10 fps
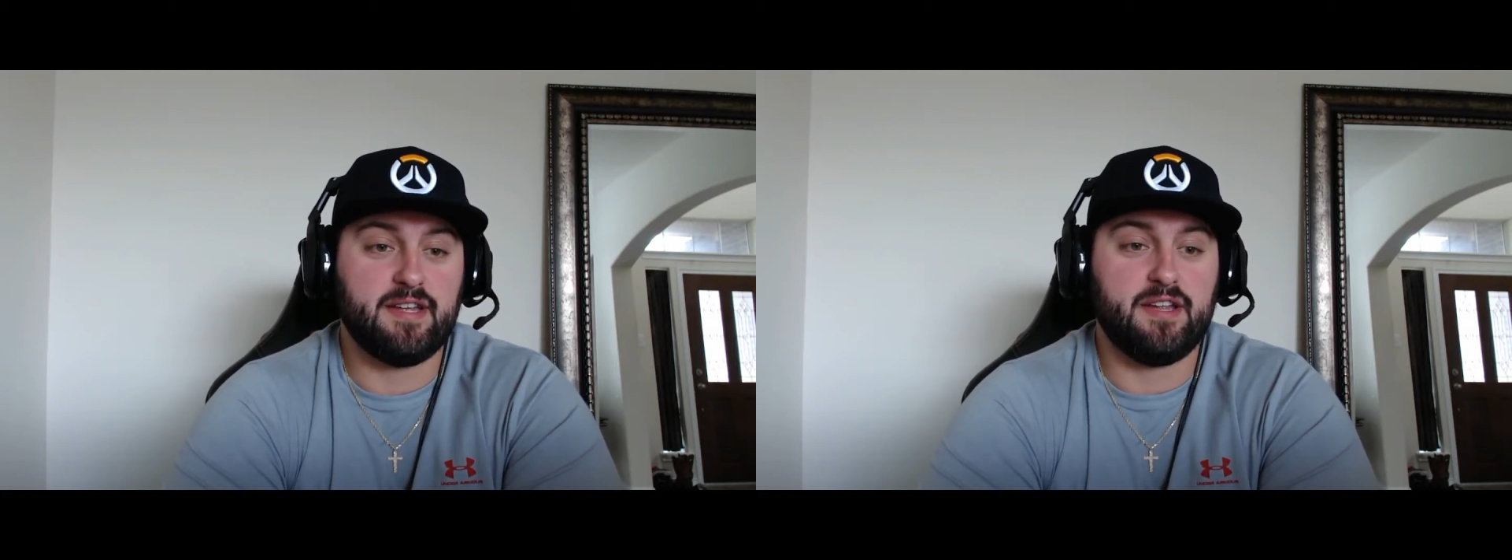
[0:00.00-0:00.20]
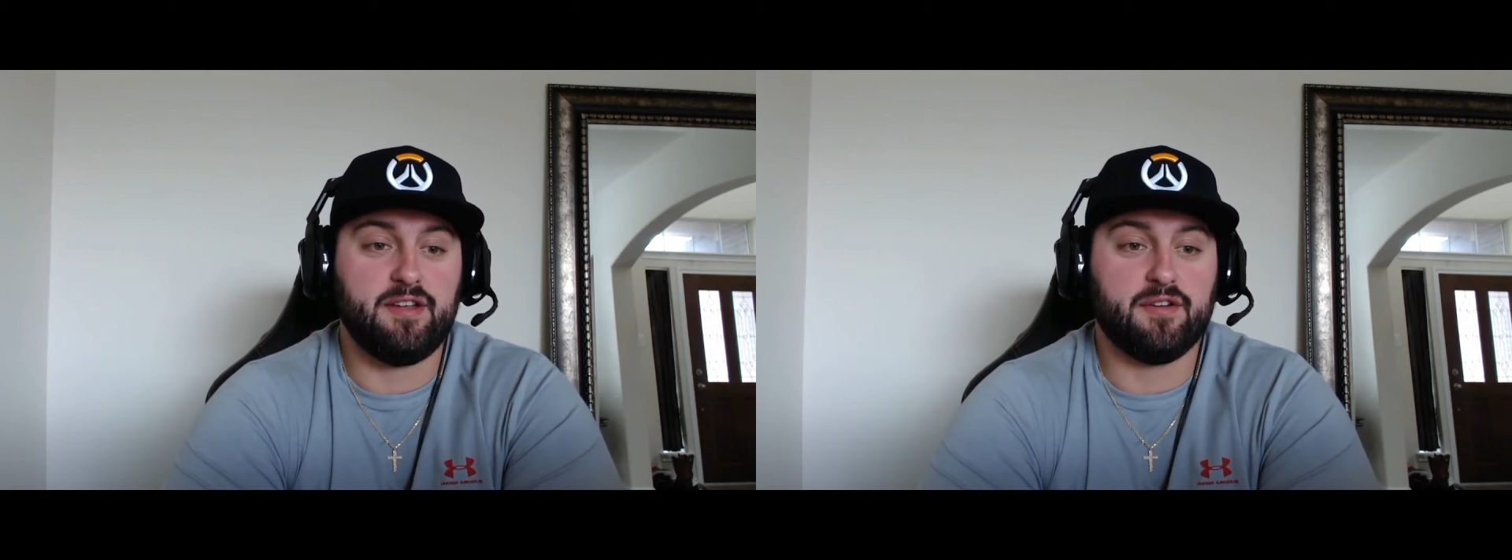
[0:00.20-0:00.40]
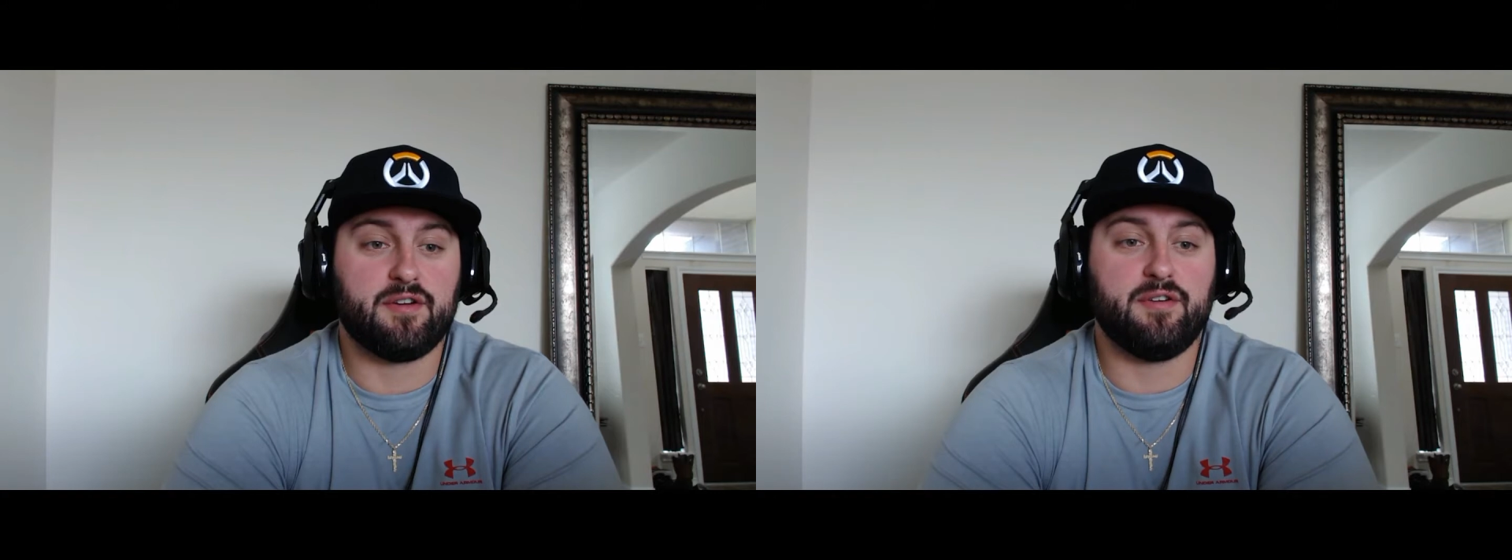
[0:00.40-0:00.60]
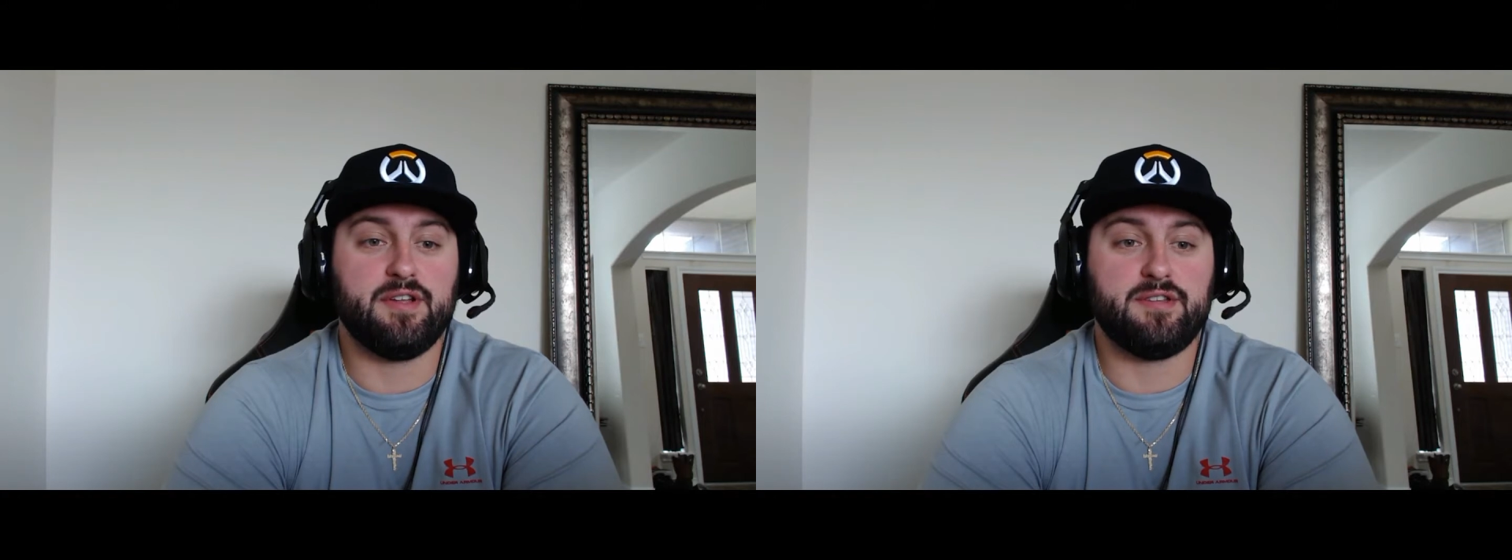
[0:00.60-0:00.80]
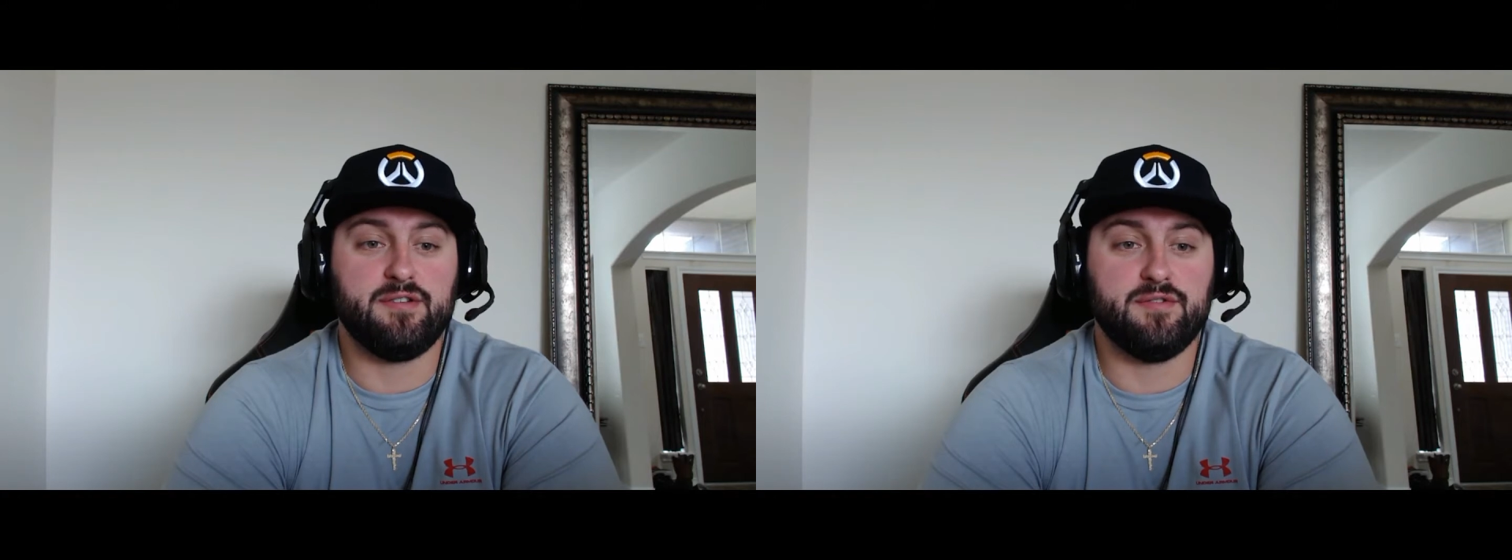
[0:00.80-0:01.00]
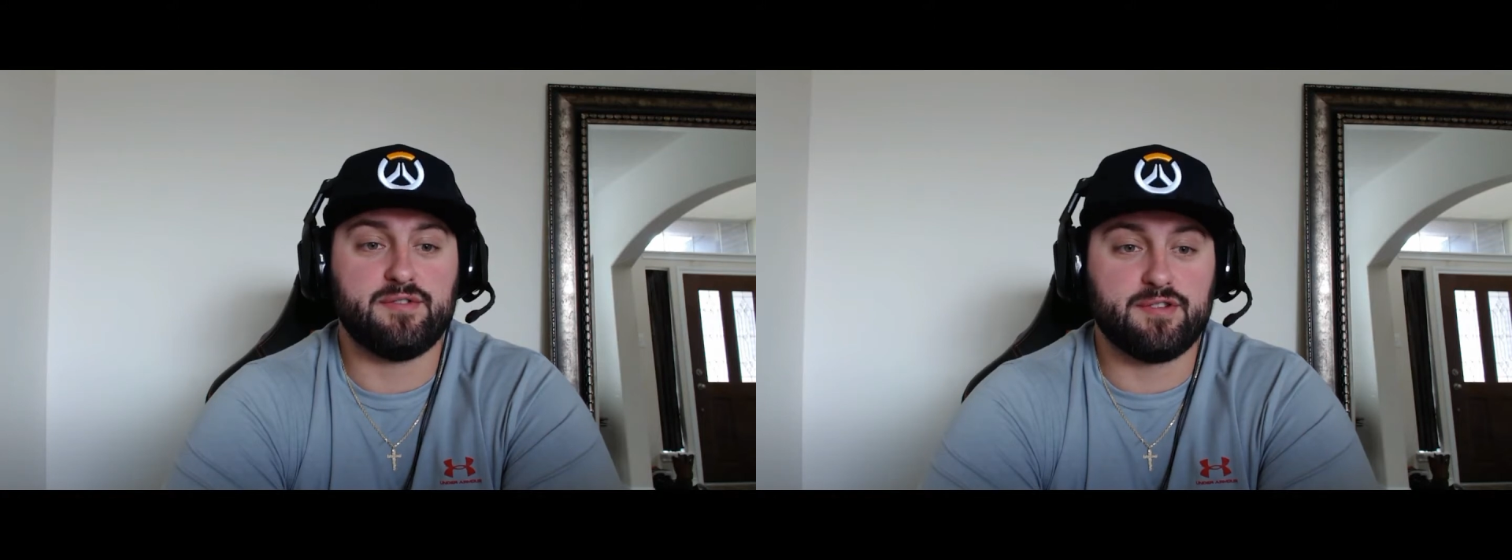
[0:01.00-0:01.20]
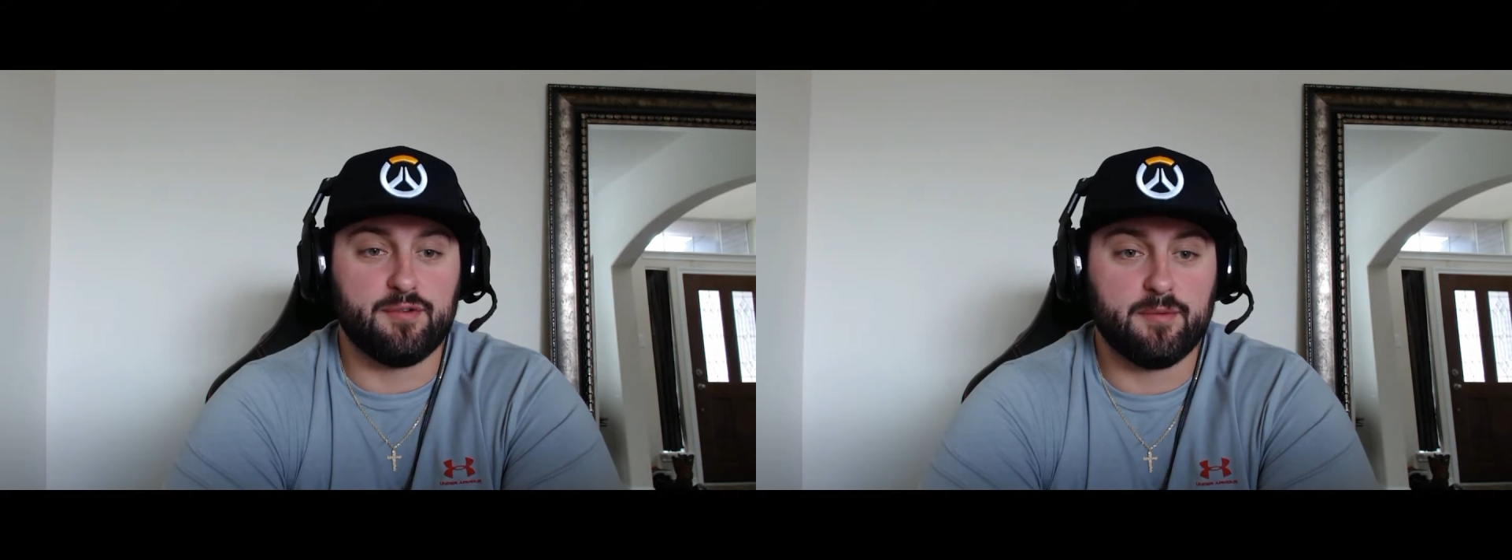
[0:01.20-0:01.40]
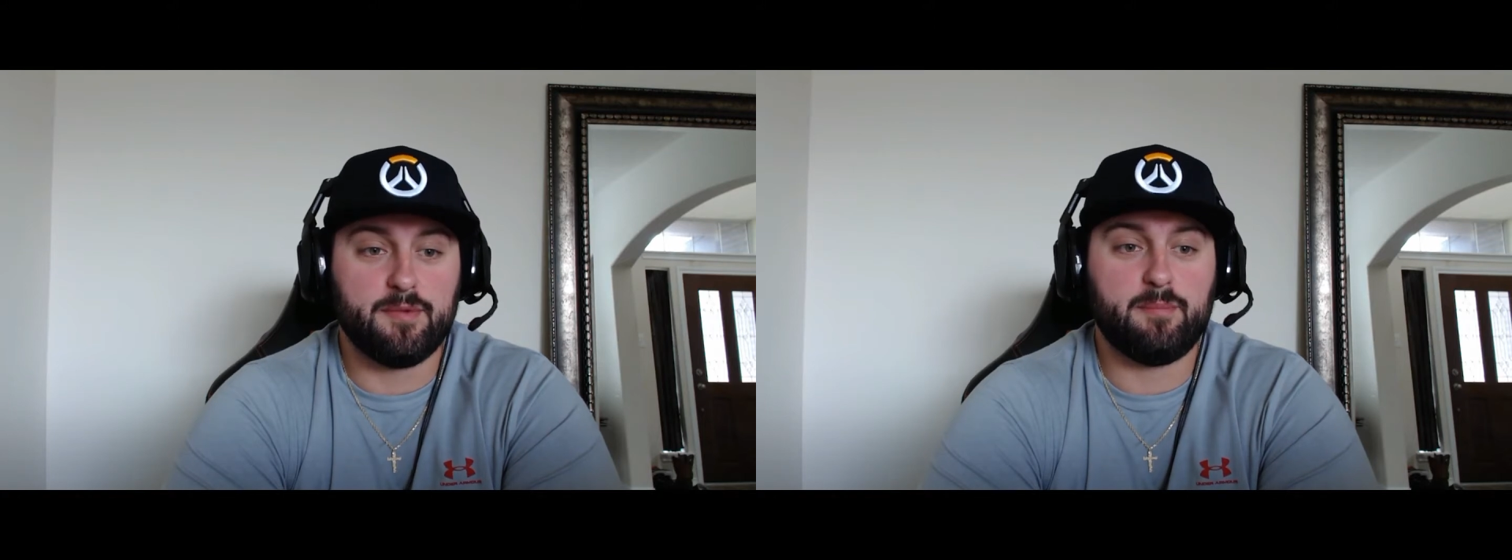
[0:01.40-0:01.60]
and you're going to
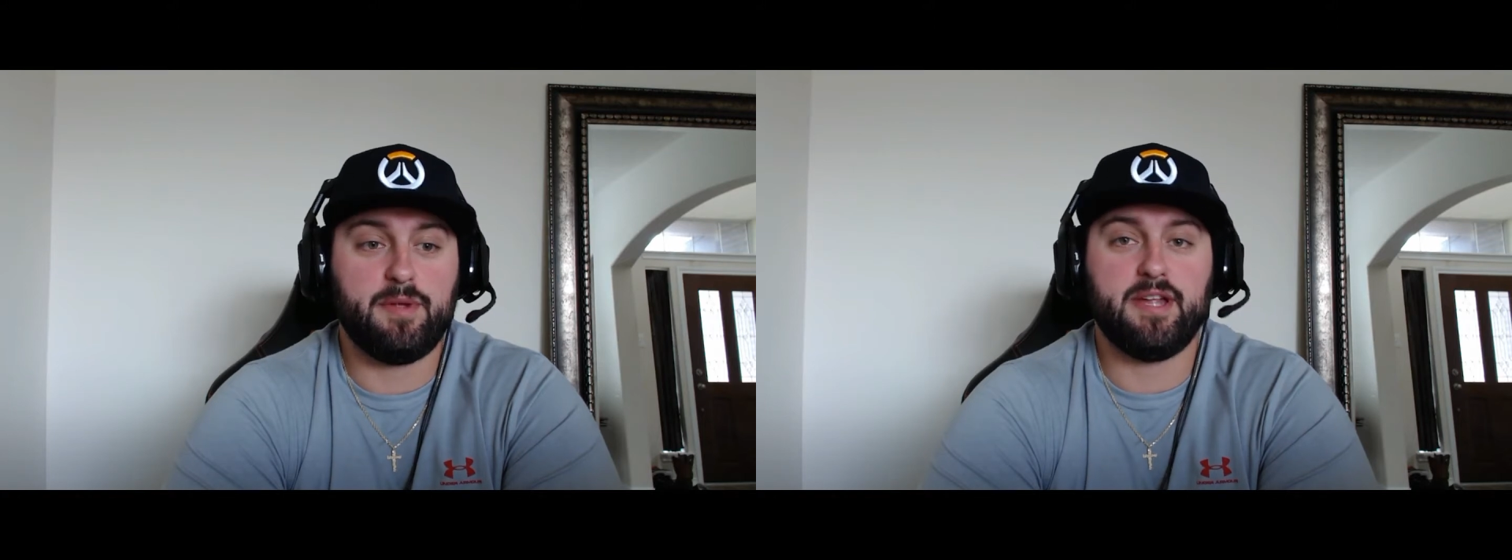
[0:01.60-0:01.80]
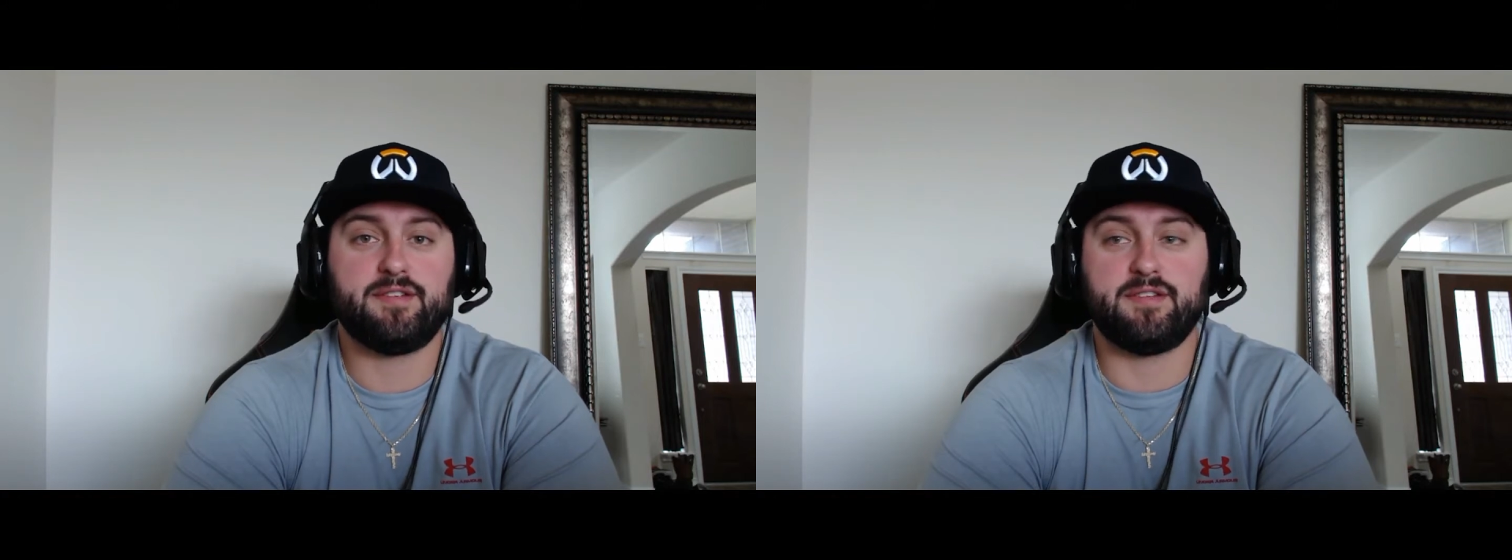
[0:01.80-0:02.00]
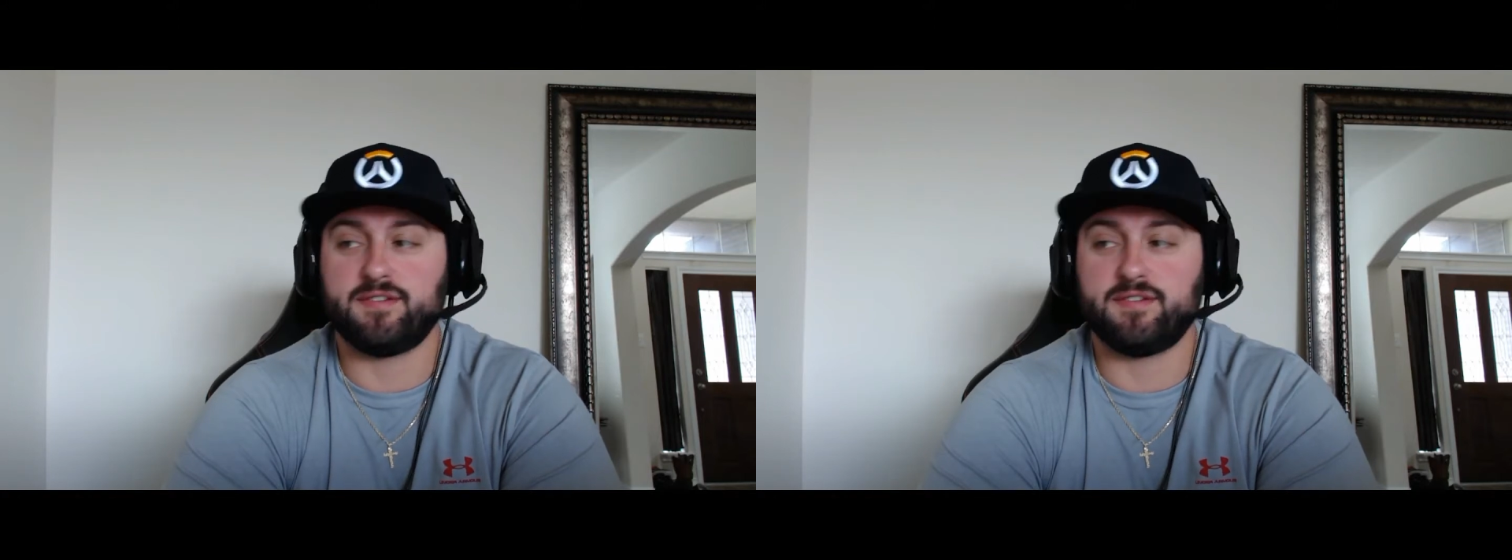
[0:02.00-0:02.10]
storm the beach,